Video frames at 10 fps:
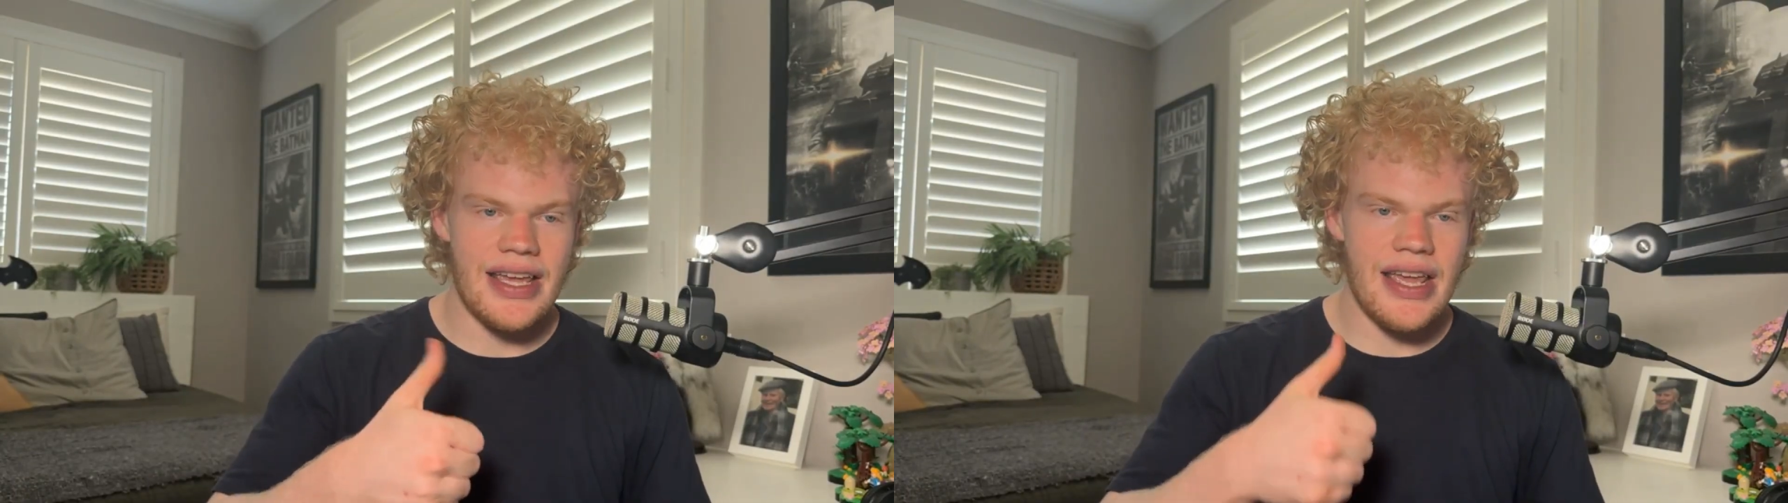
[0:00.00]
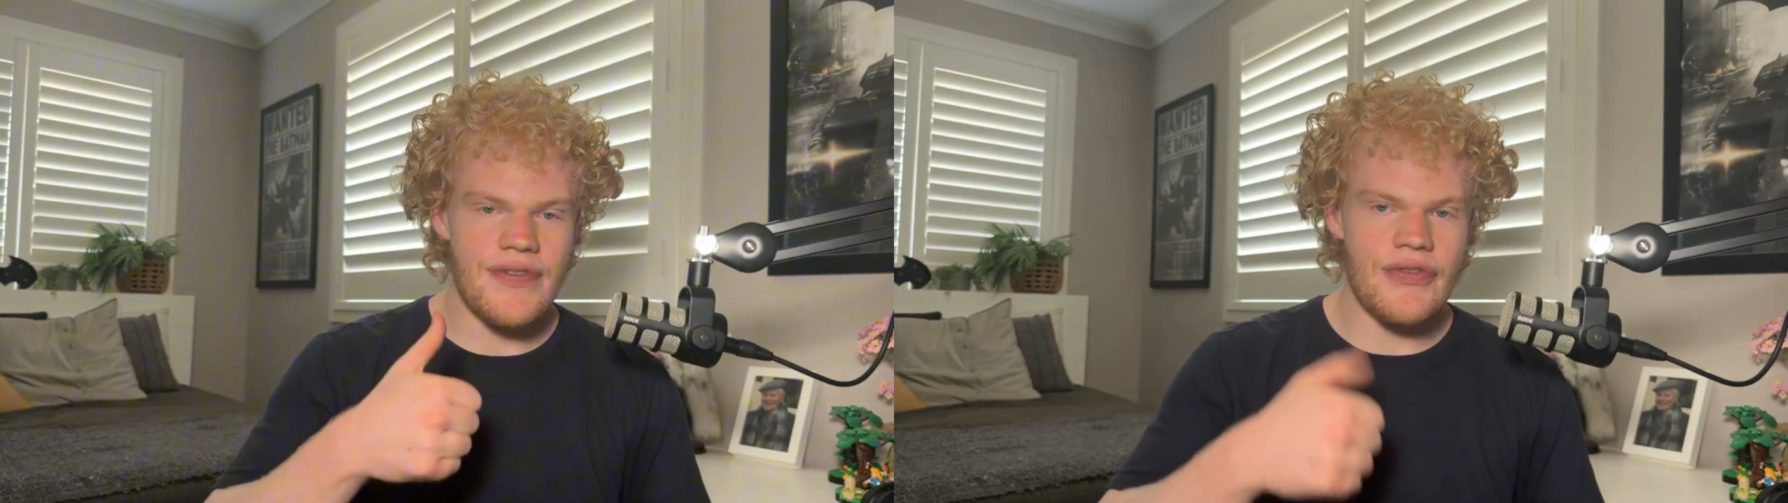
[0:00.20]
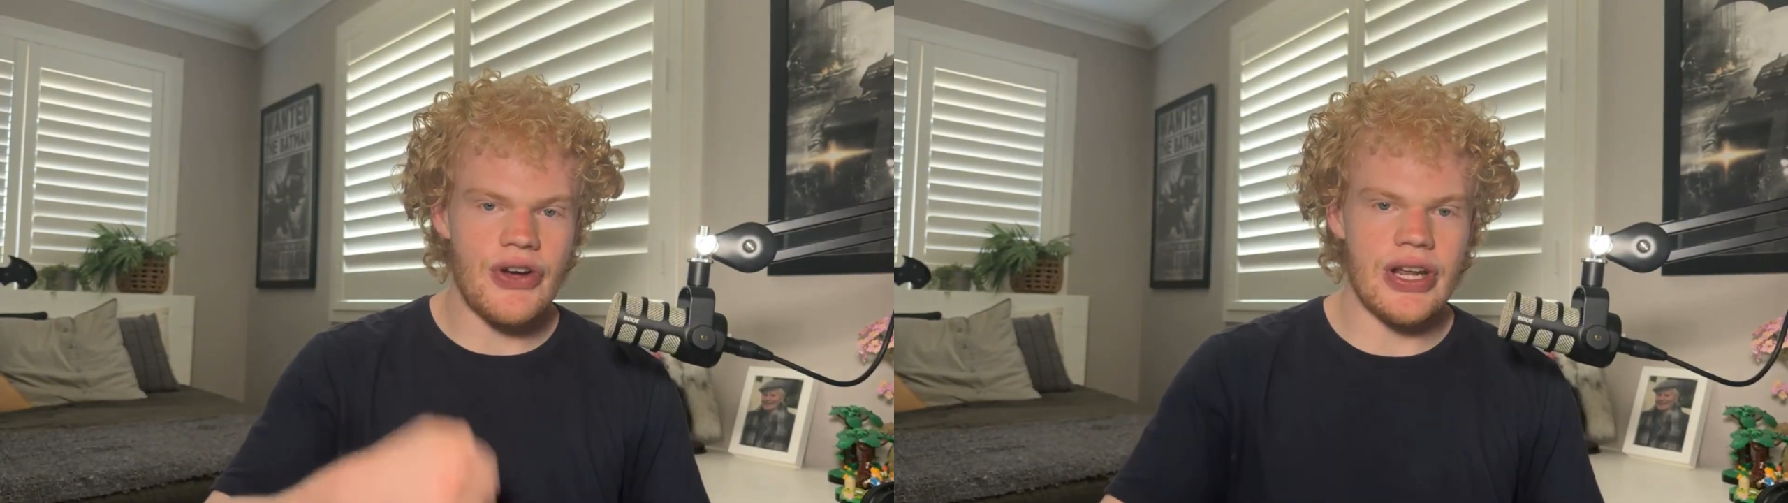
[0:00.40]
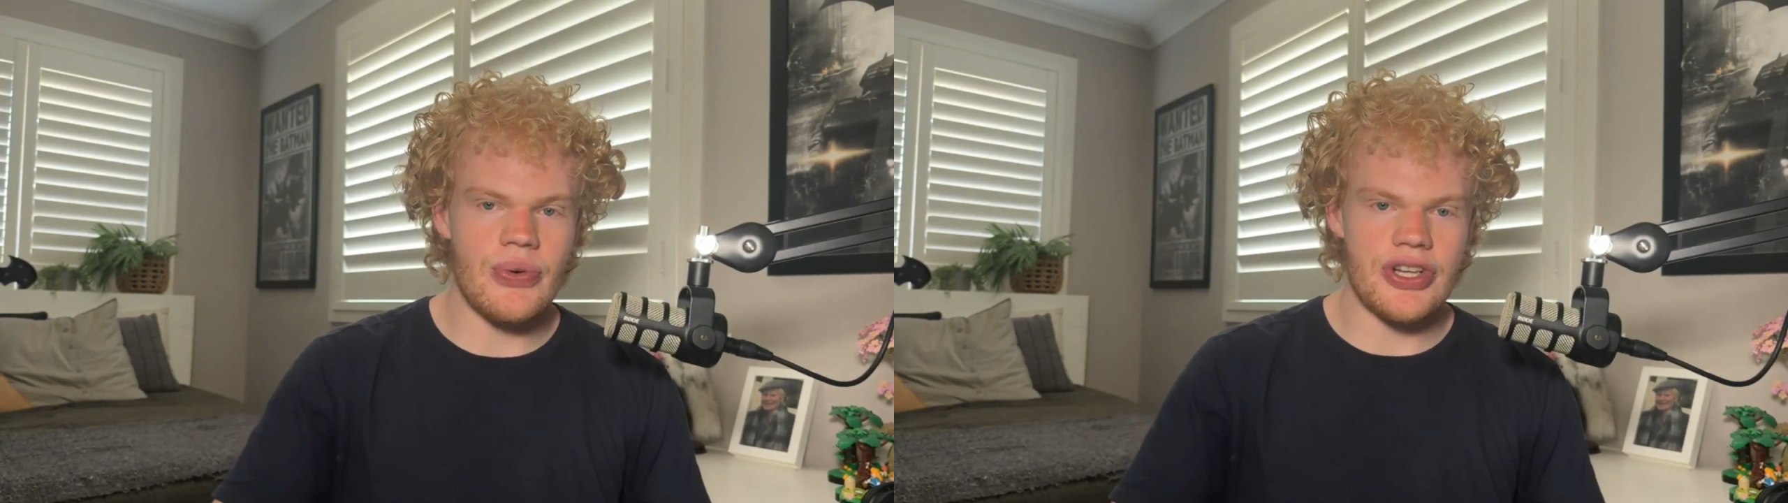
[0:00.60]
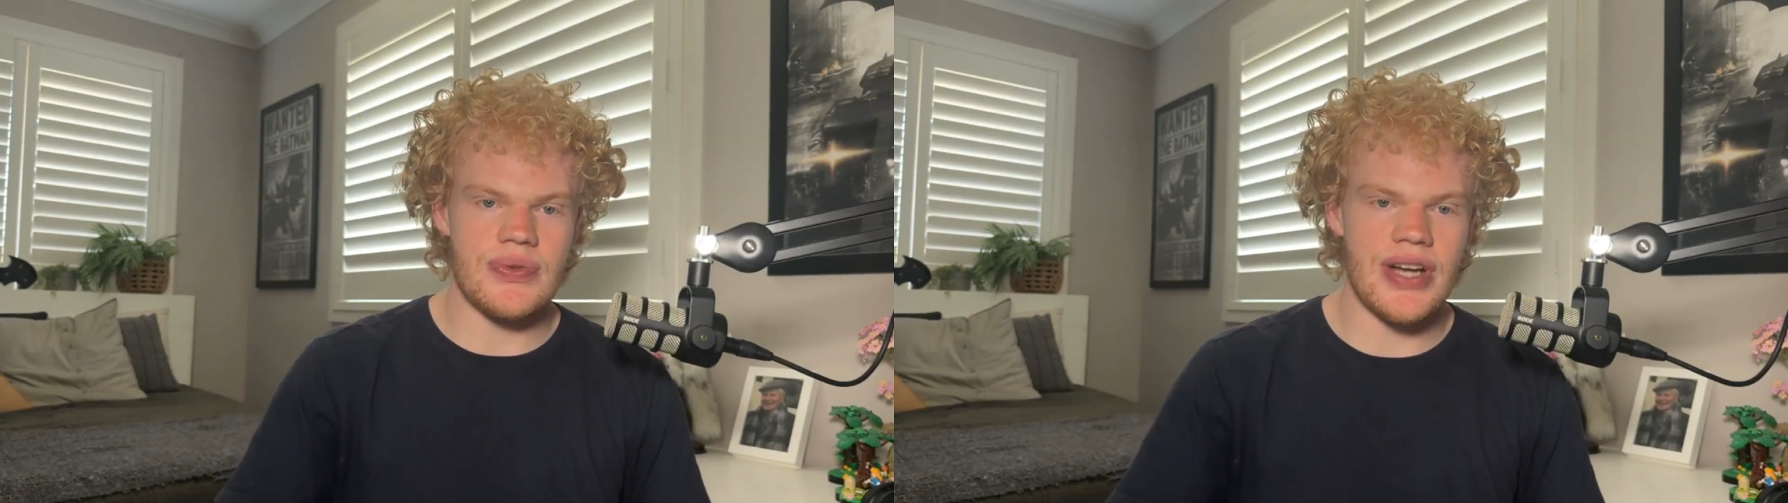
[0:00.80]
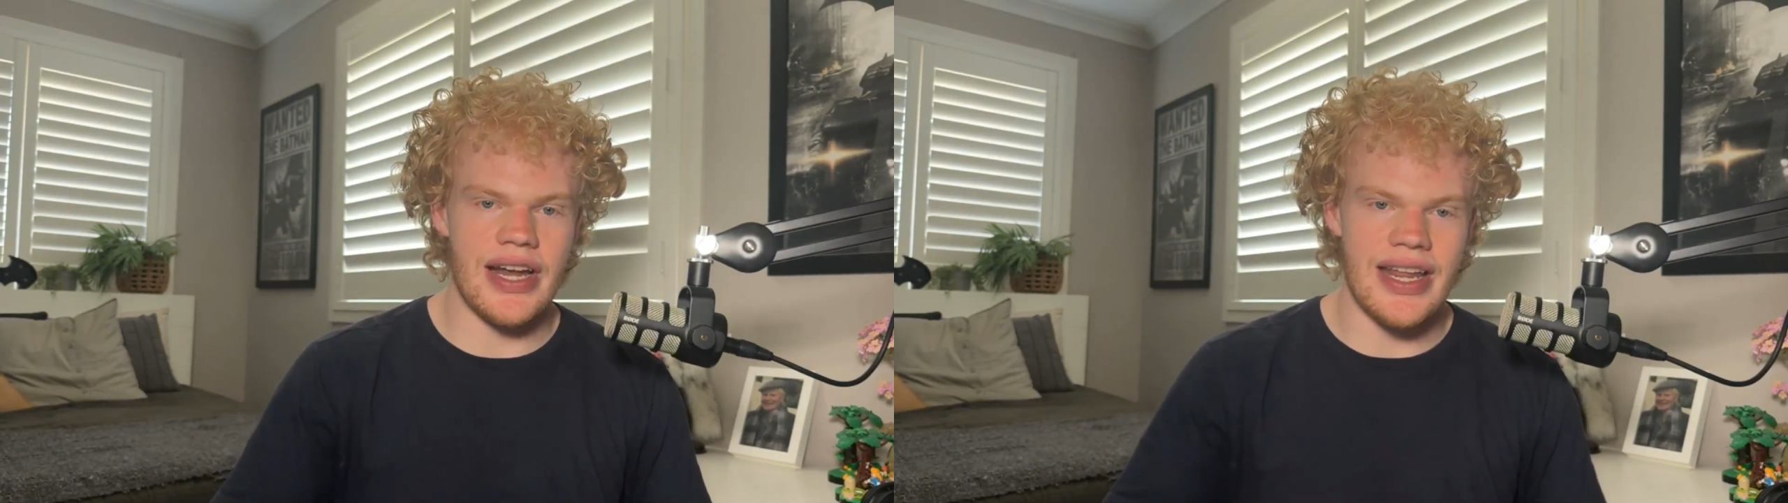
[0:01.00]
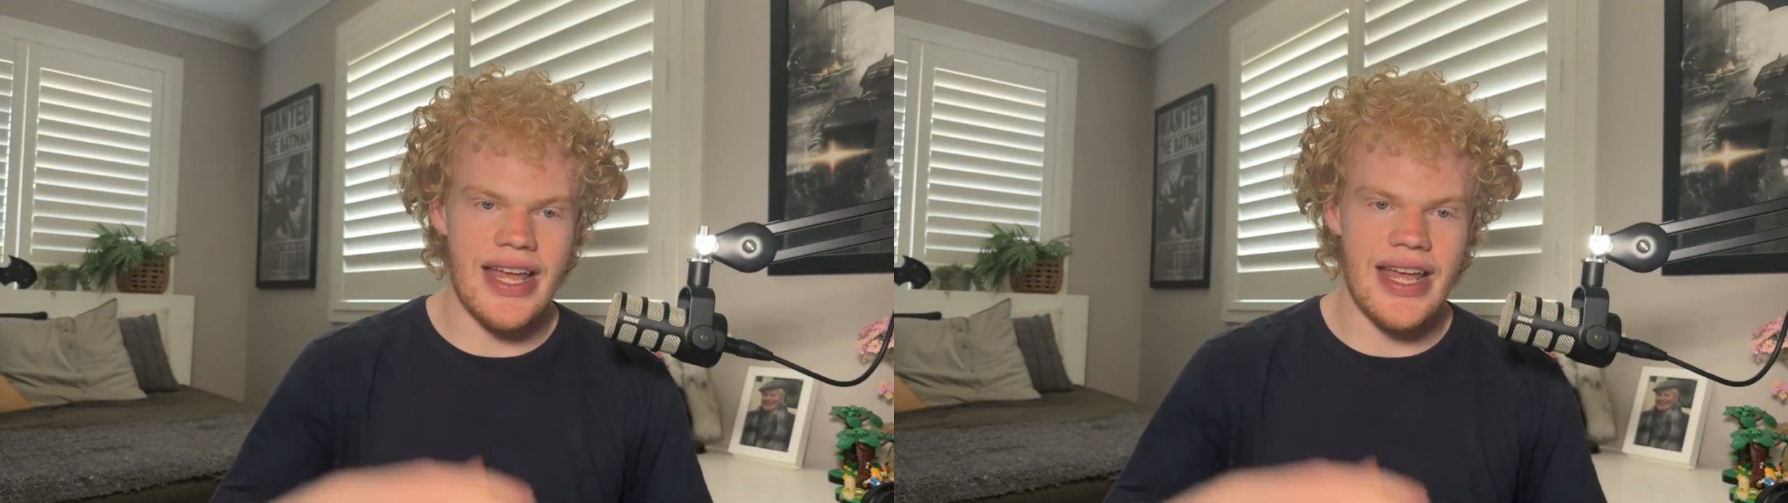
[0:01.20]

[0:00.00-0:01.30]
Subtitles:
If you've got any questions regarding